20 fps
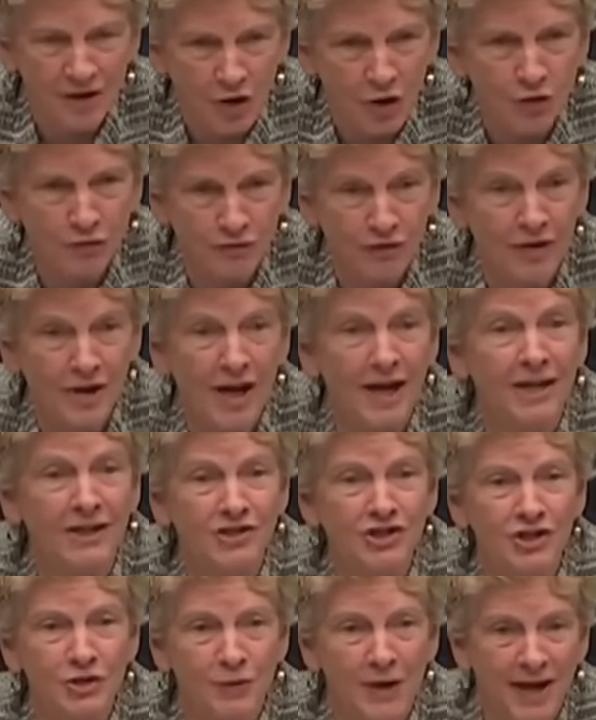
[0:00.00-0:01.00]

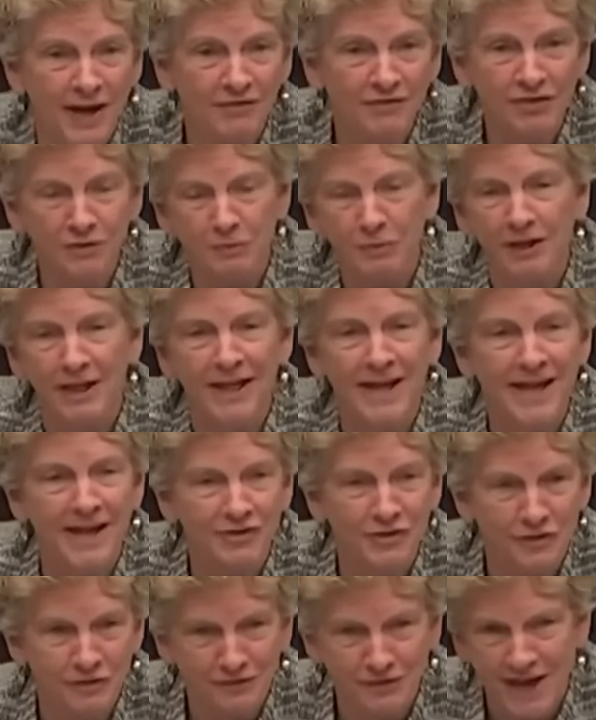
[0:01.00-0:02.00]
overnight. You have to
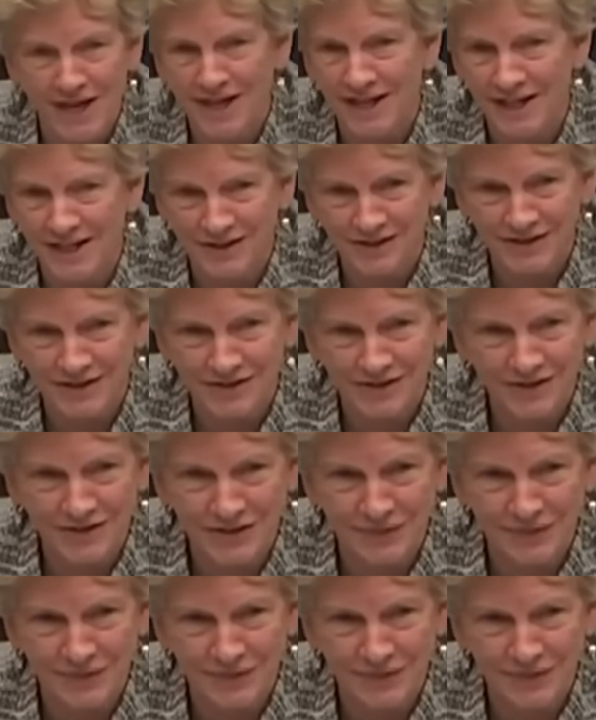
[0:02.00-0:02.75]
plan your finances